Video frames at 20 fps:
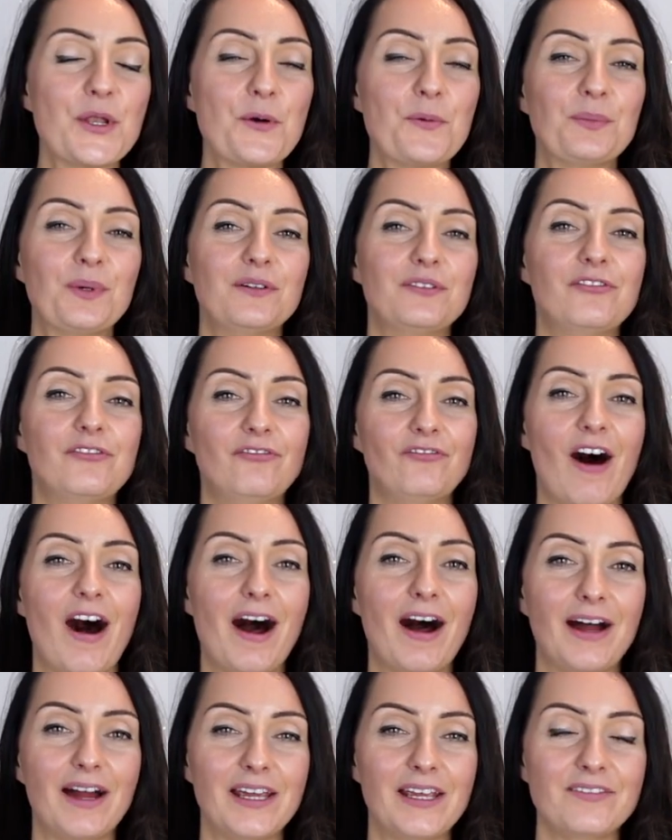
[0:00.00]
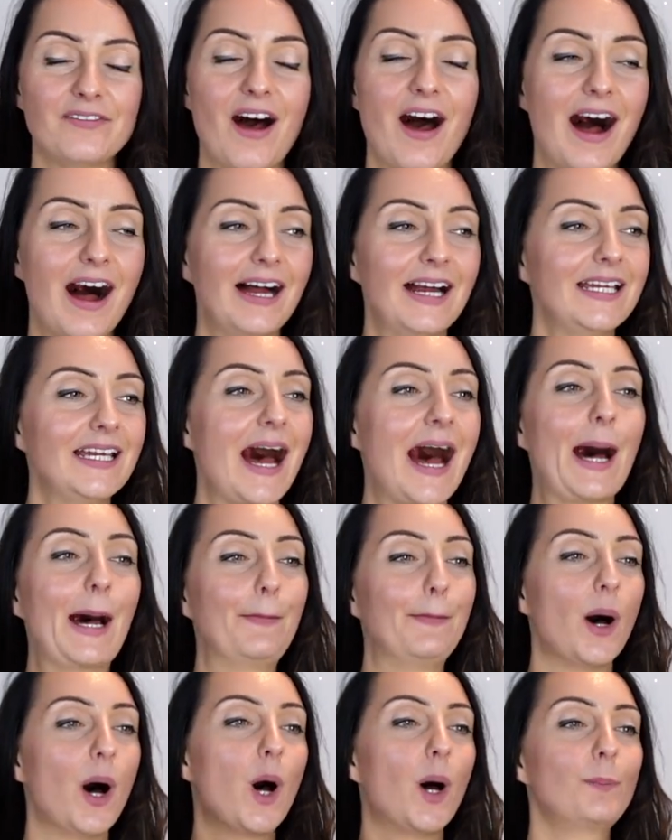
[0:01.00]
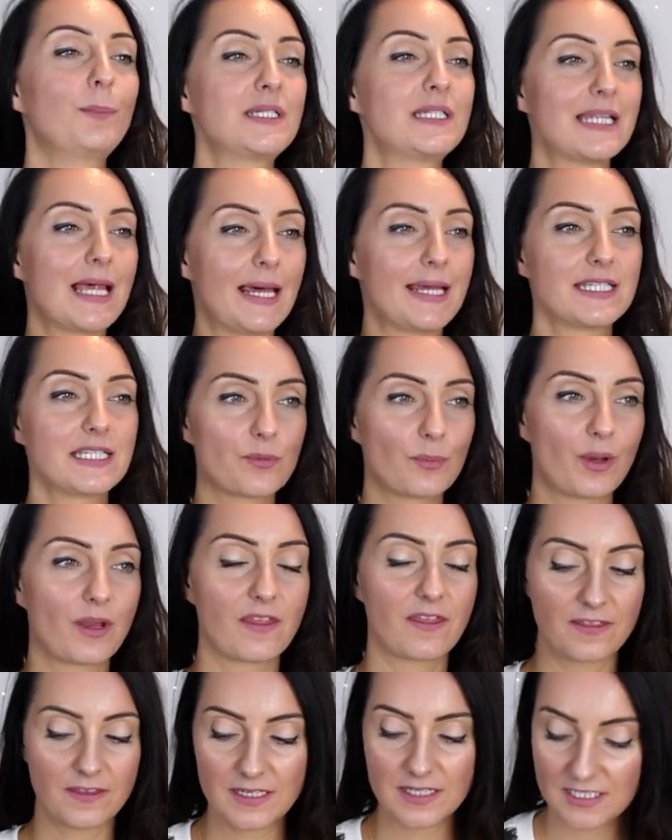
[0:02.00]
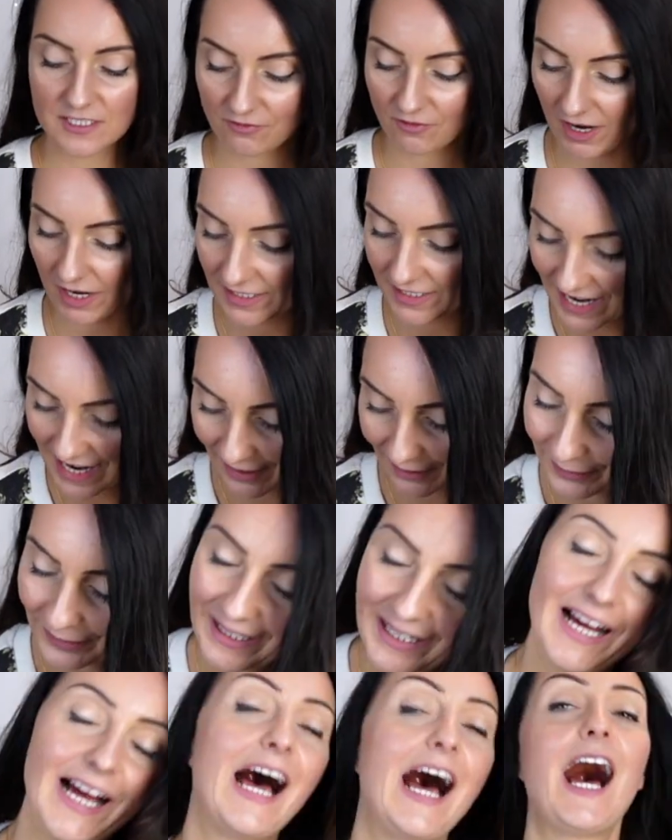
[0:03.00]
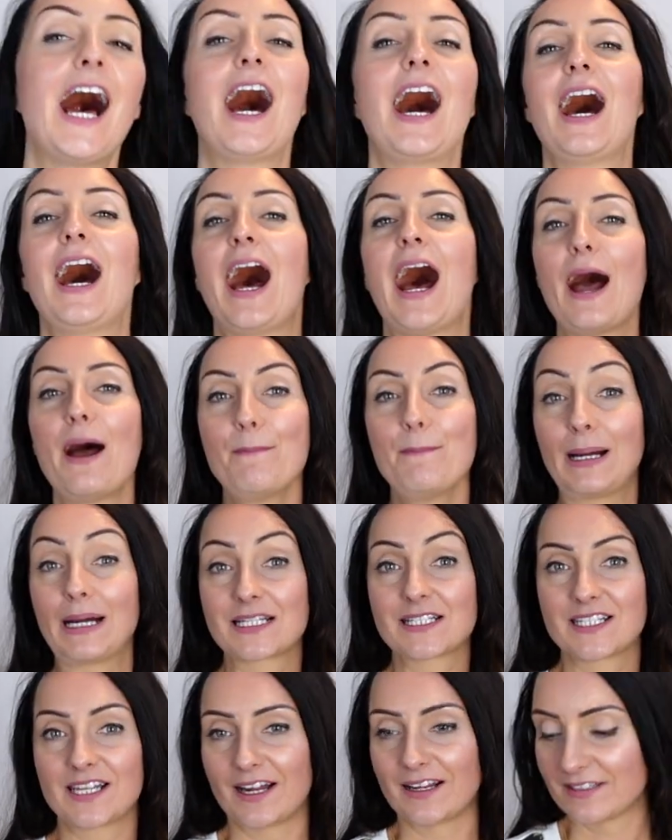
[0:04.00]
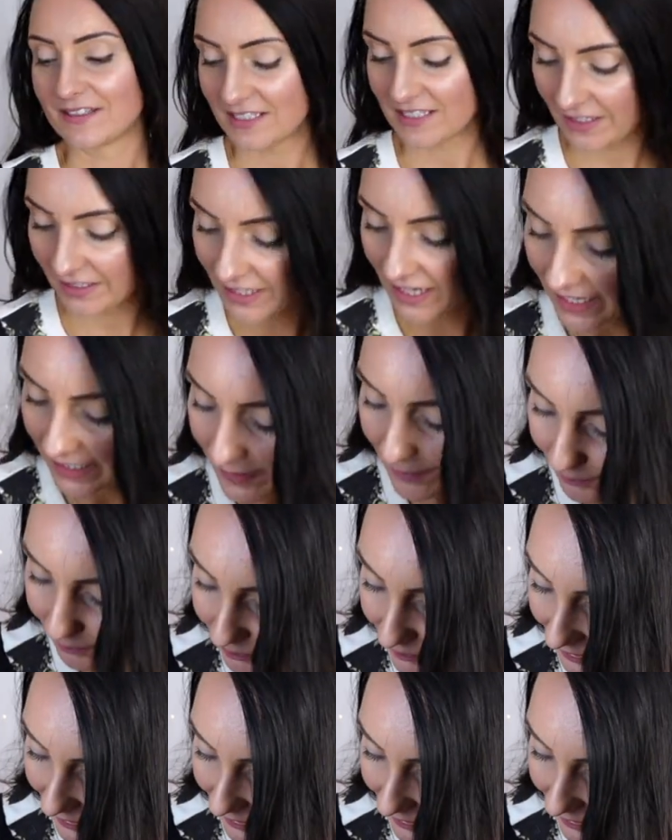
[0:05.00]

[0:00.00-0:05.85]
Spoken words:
number five. I am obsessed with these right now. Handbag stands, okay?